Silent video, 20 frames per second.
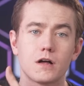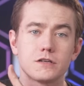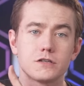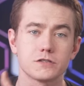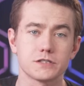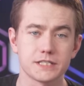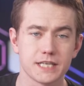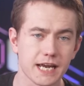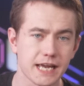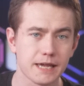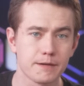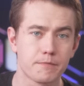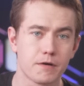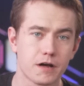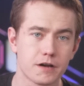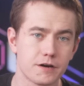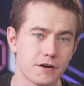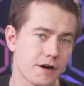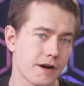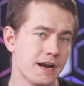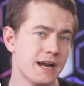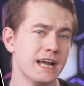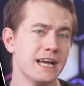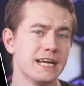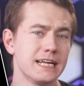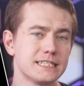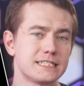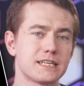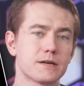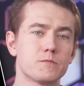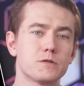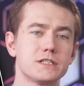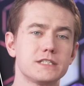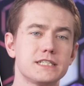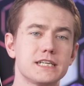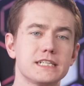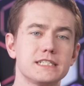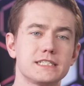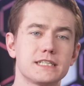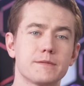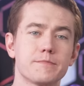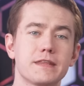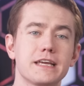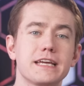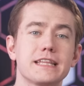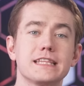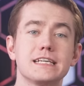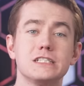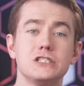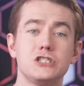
on your second second monitor and someone sends something in the